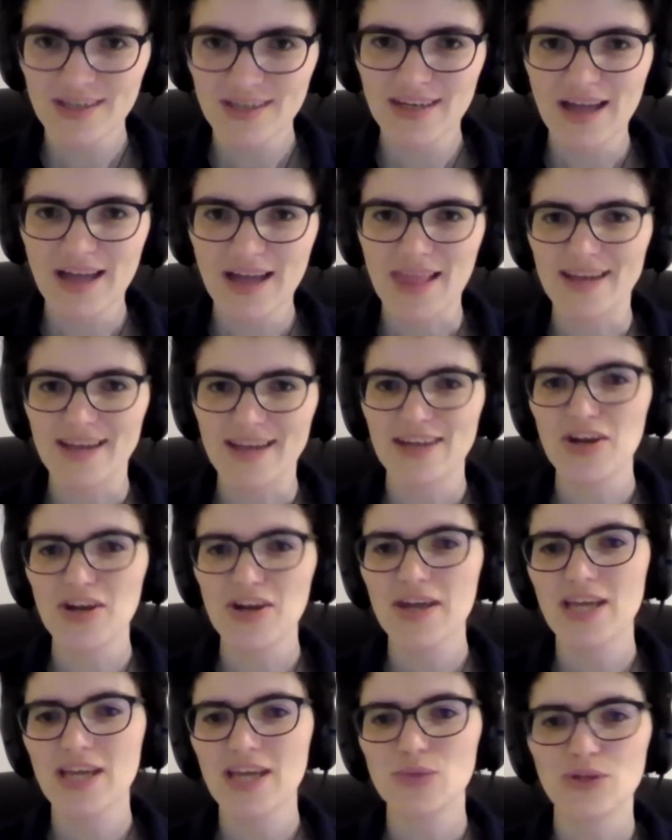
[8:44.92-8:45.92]
Like in our
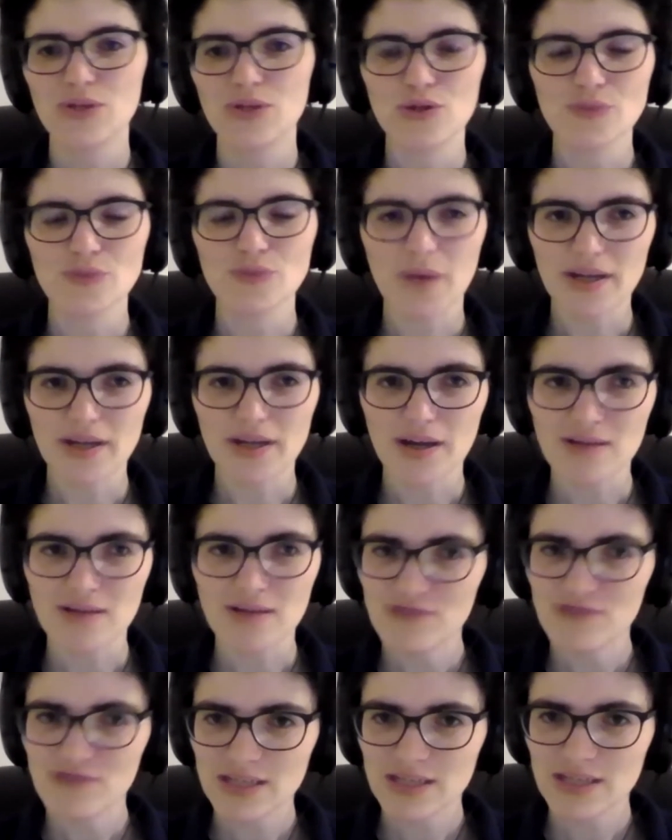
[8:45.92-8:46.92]
case, we used Mike
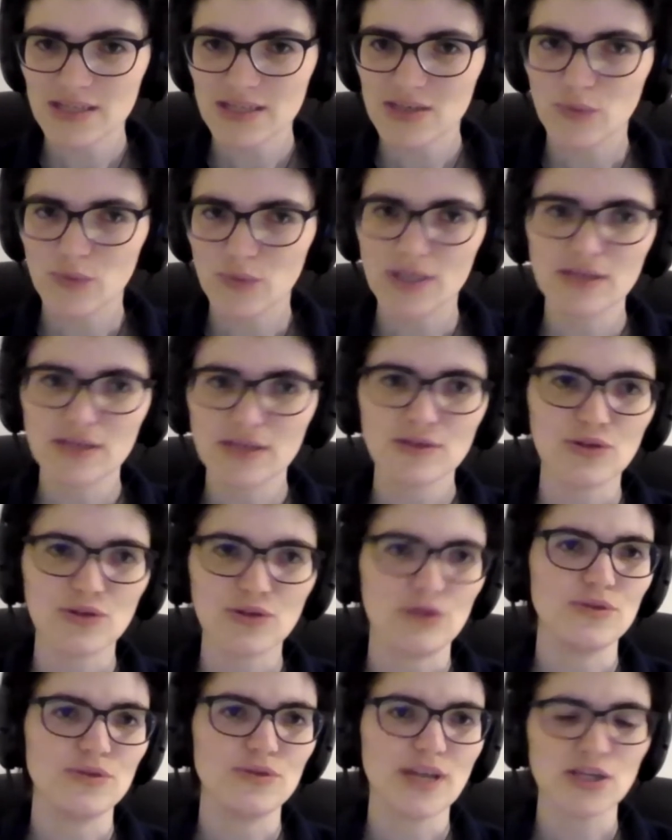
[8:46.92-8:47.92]
Hyras data. We didn't
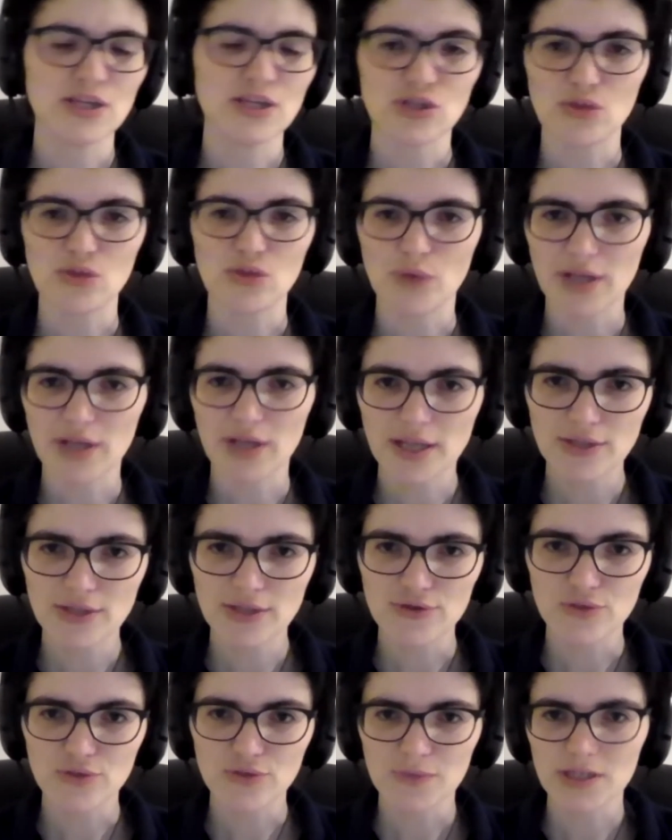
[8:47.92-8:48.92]
use
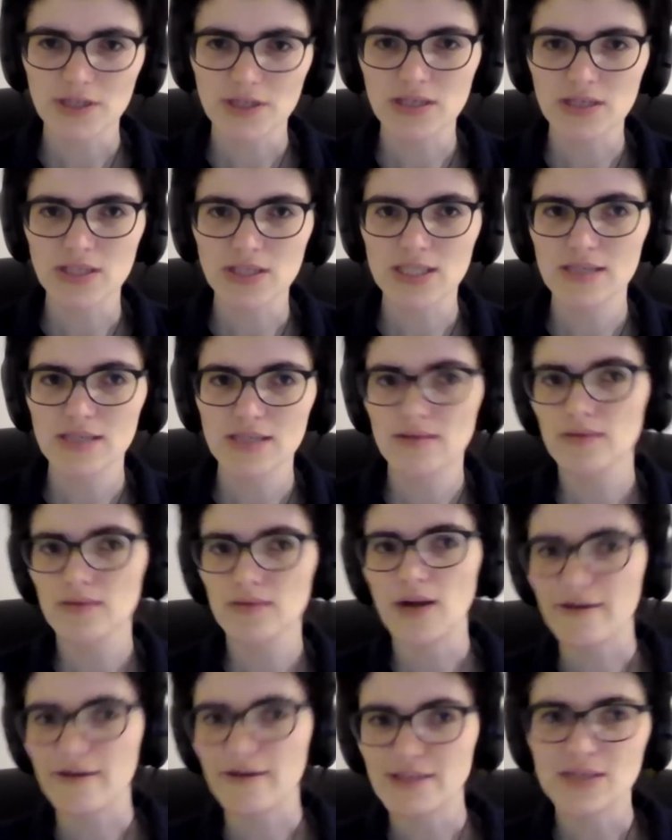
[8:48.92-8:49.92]
XQ100 because
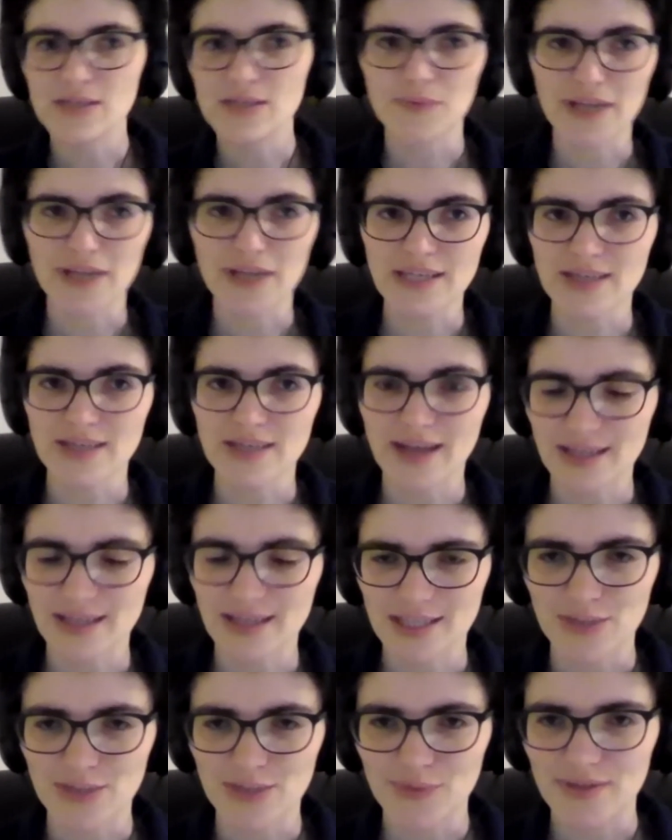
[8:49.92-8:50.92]
our interpolator can't
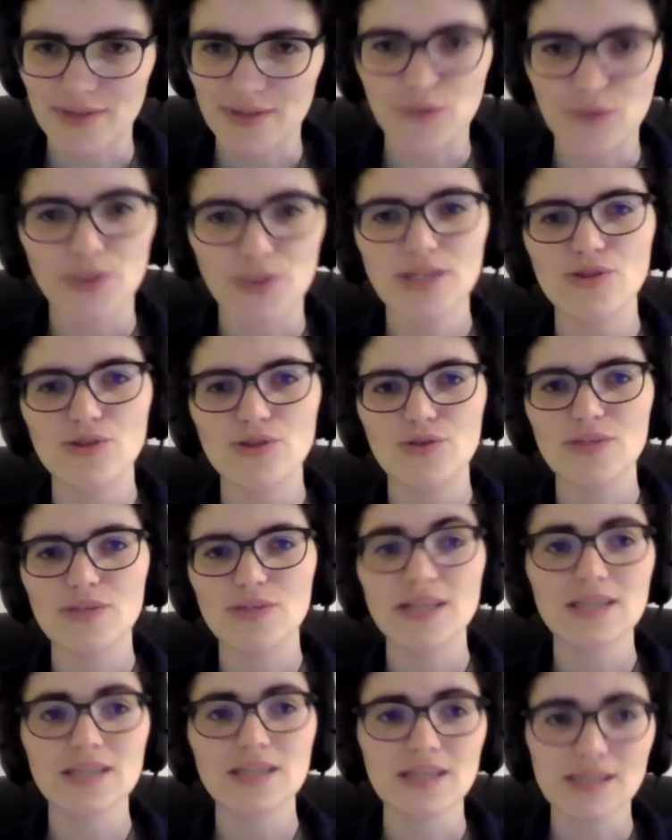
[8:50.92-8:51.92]
deal with it. We didn't use
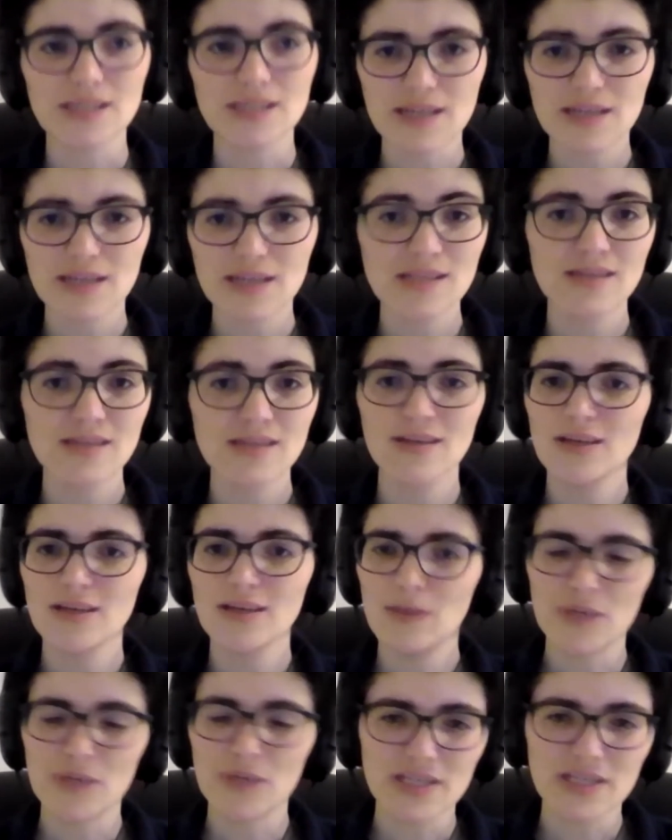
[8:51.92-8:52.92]
SDSS
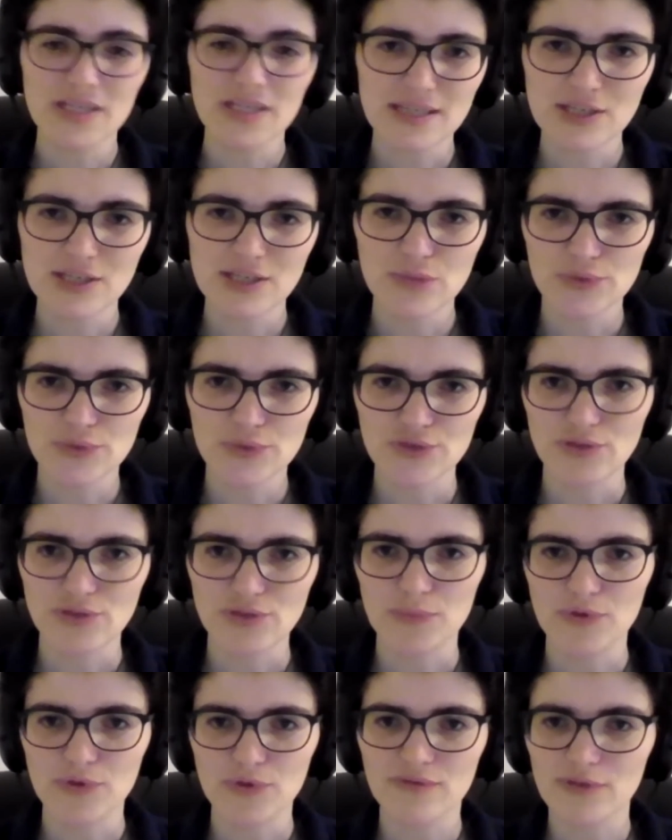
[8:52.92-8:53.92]
because there's no
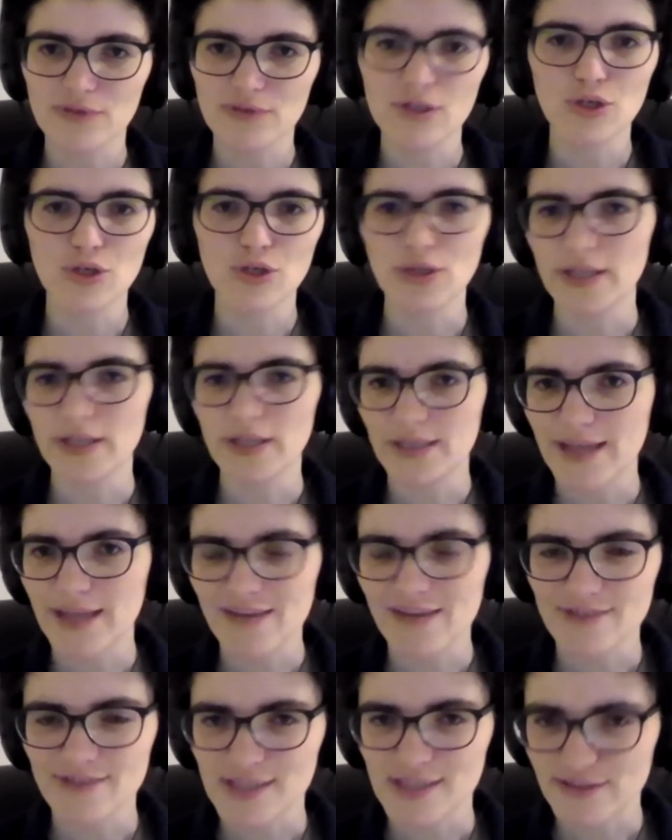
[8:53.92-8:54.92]
prescription for the
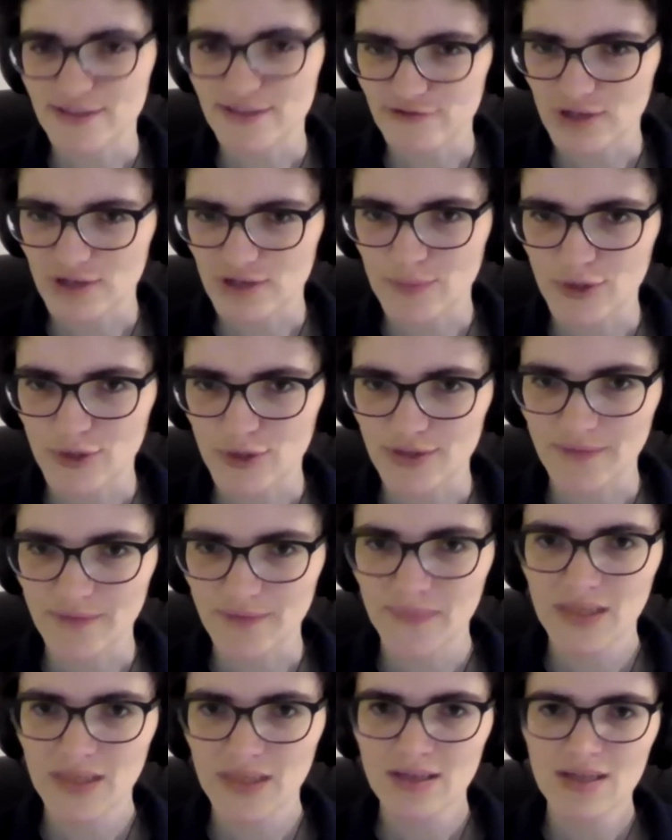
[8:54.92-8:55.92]
nonlinearities for our model.
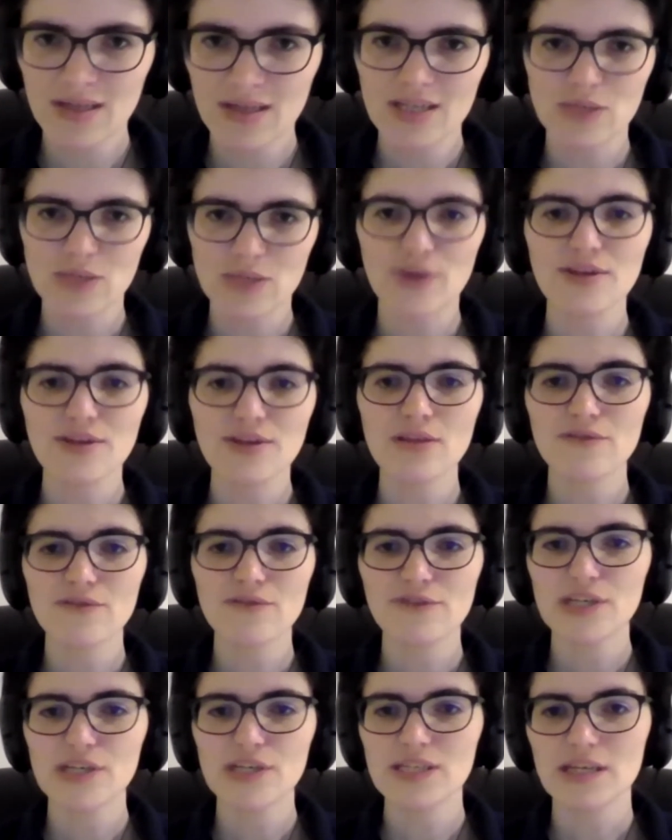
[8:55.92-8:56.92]
So I think the
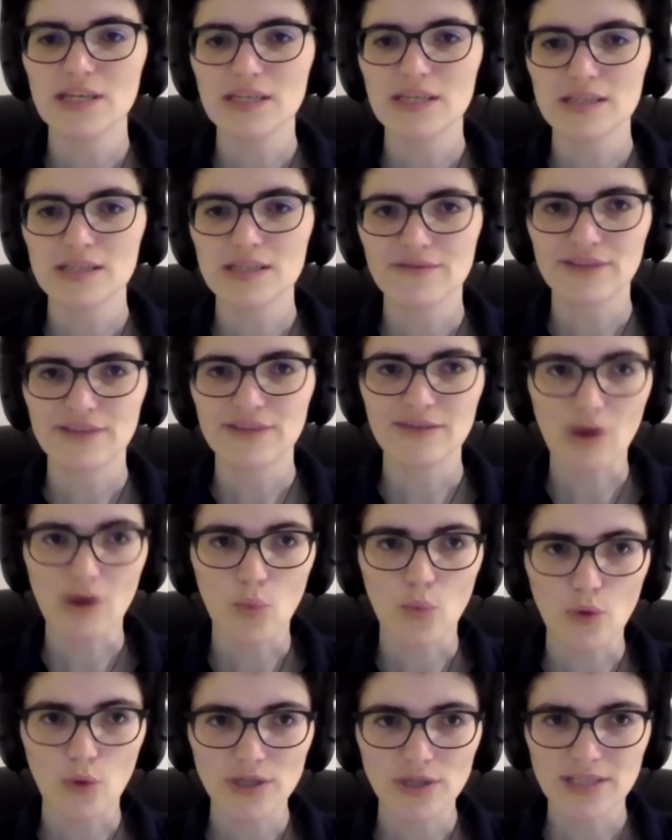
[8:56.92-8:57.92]
first thing is to figure
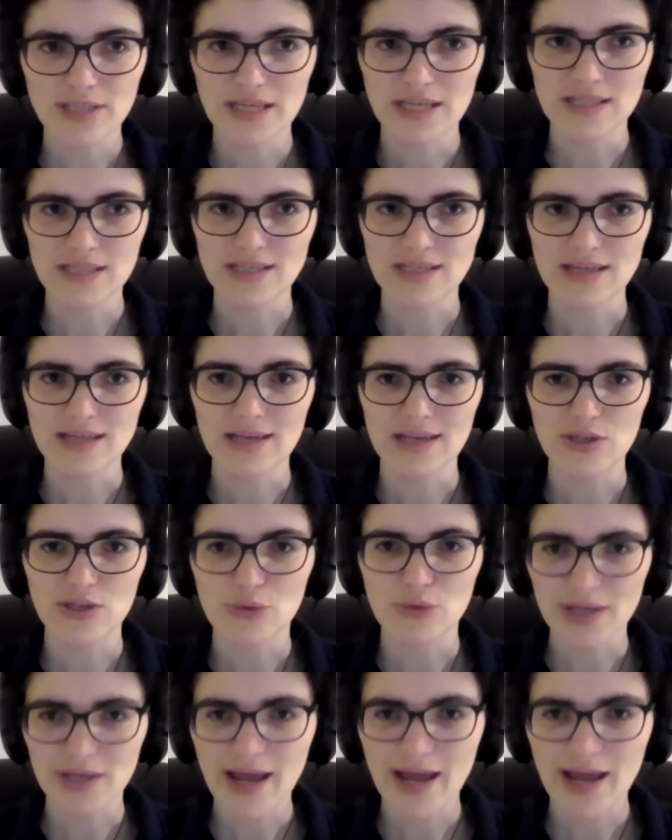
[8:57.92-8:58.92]
out what data set you
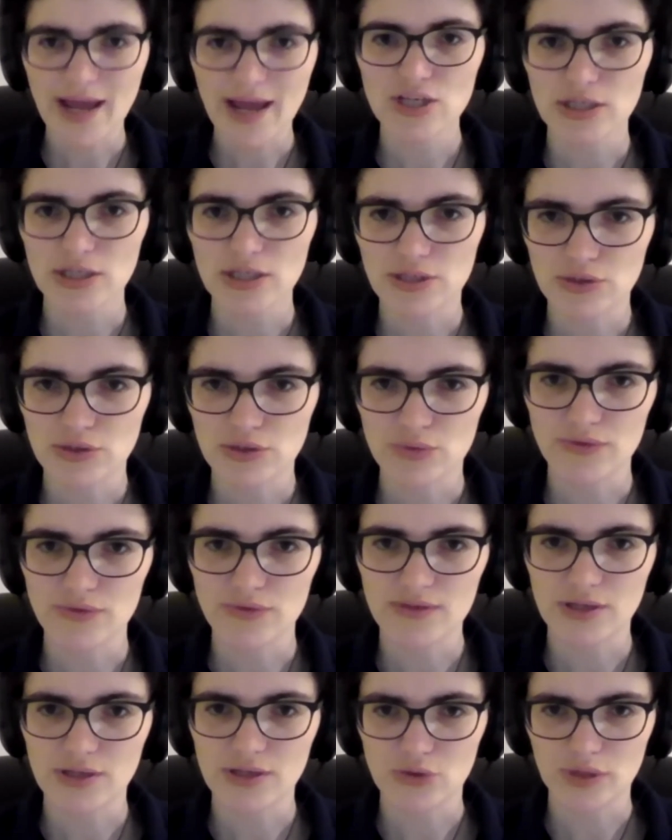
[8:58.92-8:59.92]
can actually
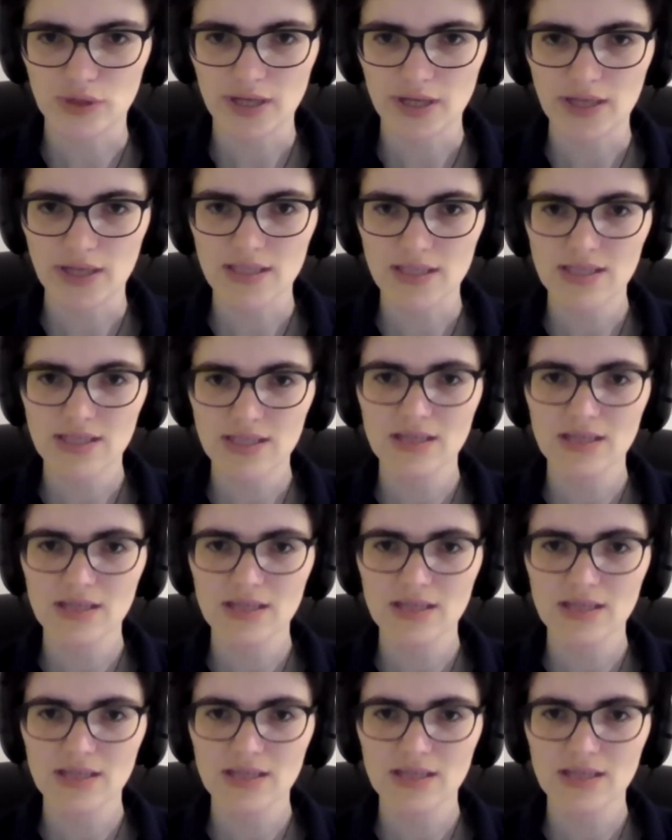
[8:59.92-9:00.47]
use in your case.